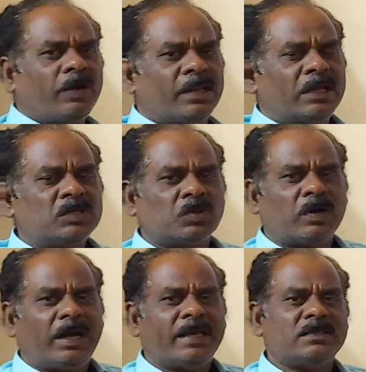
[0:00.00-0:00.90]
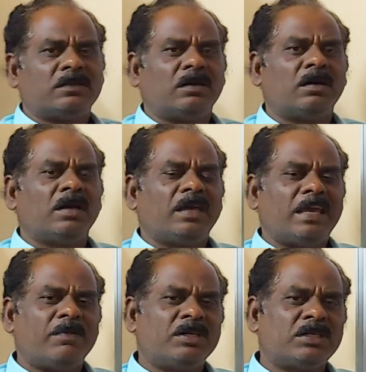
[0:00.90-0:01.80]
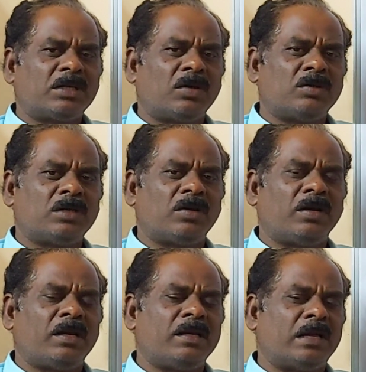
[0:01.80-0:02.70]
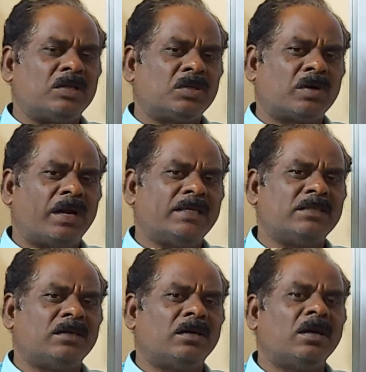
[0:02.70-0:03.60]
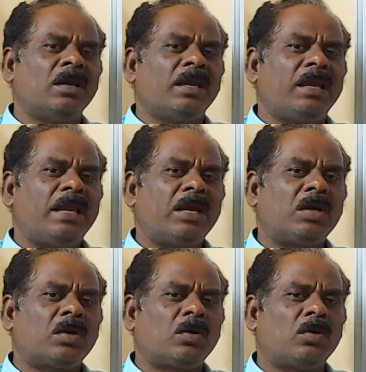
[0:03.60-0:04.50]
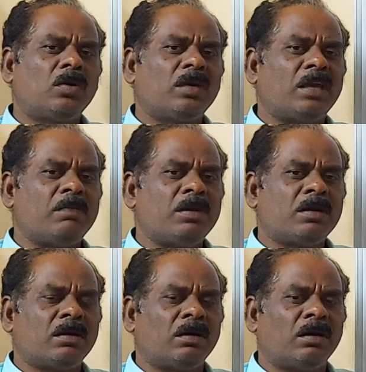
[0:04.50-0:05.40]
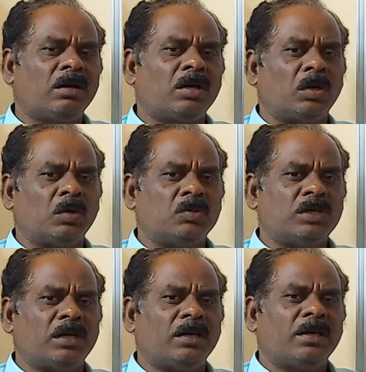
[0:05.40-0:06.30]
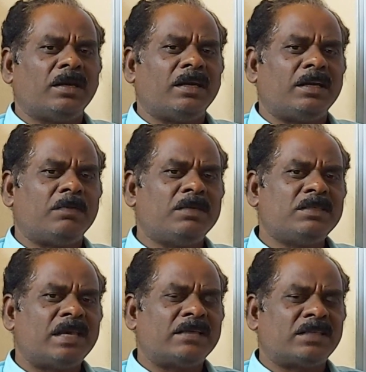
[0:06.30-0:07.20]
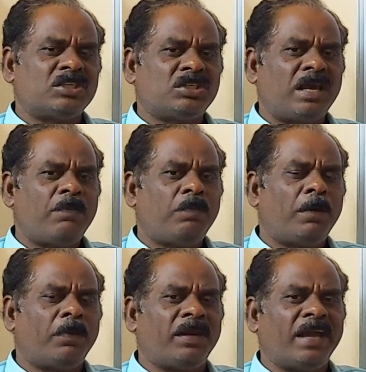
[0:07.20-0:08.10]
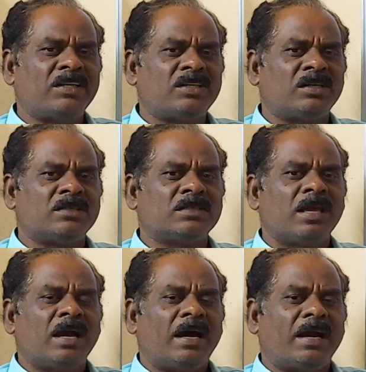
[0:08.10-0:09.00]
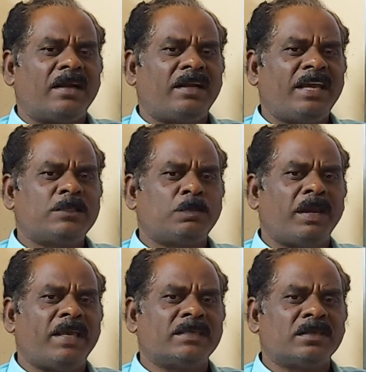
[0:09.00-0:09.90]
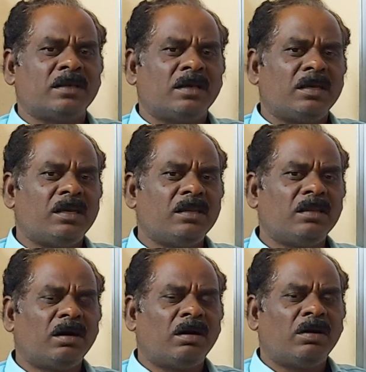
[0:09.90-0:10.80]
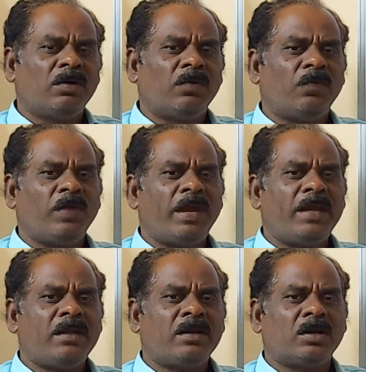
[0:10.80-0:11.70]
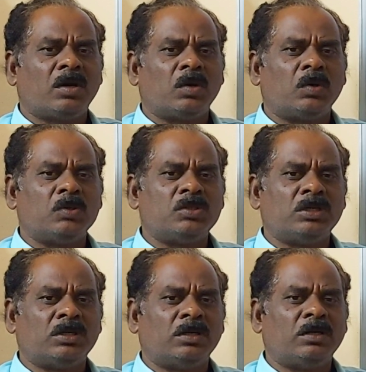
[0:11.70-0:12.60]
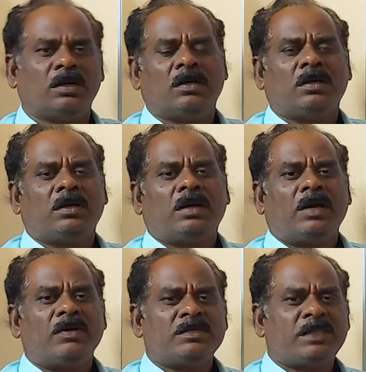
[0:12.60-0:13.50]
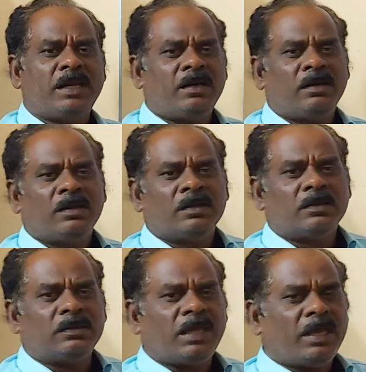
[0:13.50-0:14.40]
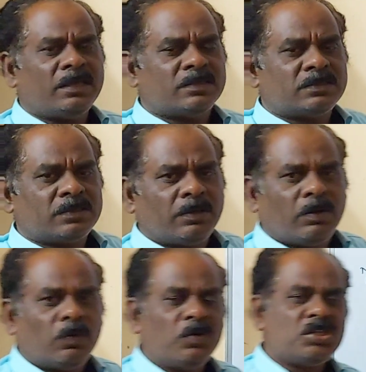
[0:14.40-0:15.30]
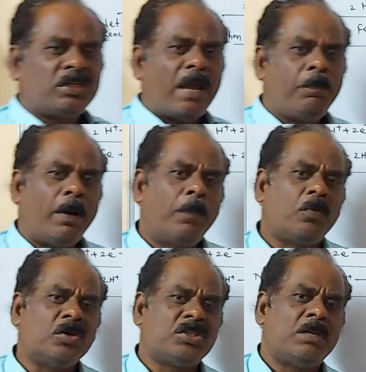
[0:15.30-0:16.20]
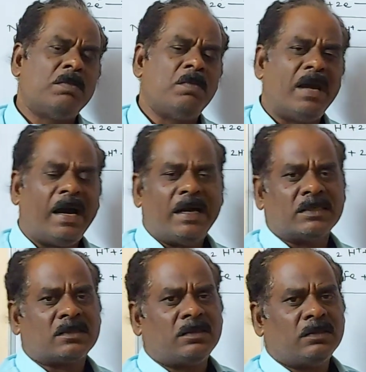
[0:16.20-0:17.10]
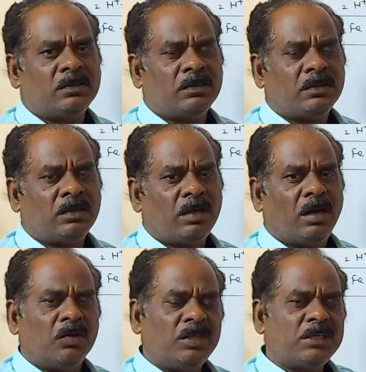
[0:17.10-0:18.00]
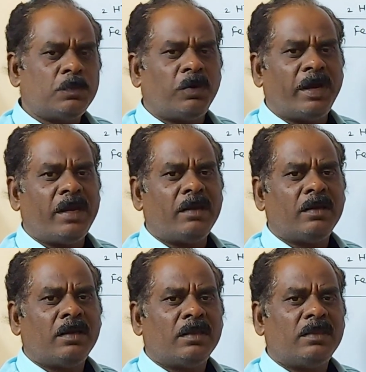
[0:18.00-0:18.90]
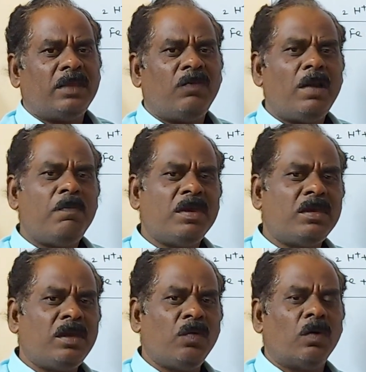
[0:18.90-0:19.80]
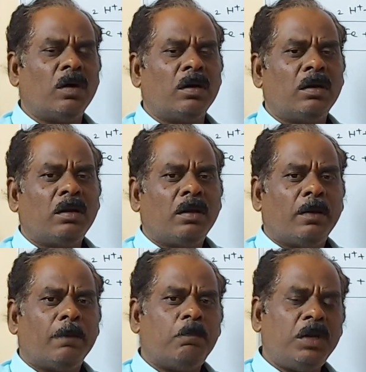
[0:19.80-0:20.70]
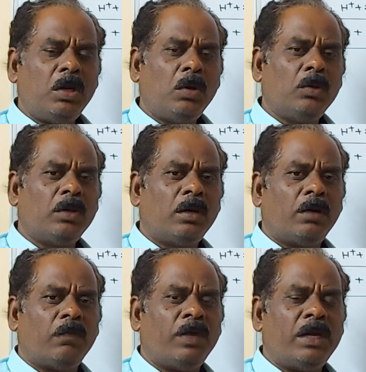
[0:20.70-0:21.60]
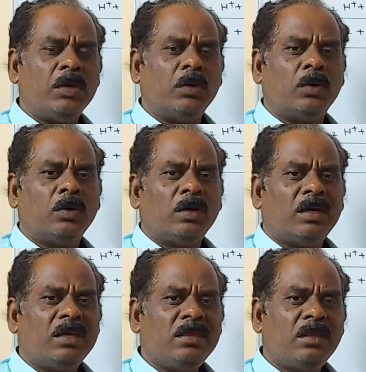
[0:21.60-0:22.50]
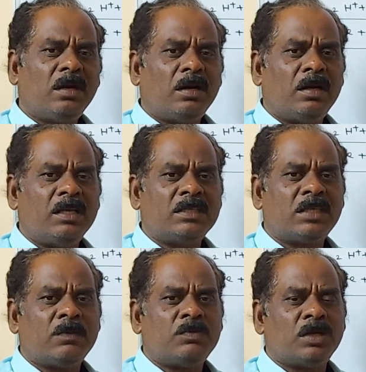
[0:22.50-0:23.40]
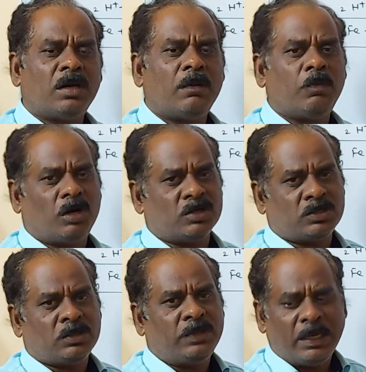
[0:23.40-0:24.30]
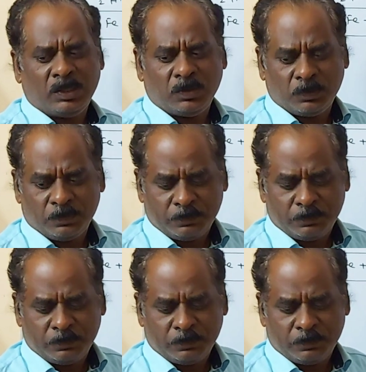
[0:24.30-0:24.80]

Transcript: It is also called as the immersed corrosion, or it is also called as the electrochemical corrosion. It means there are such type of reactions are takes place in the wet corrosion. No, I understand this. Which type of question may be asked on this point, they will be given below the video in the description box. Thank you.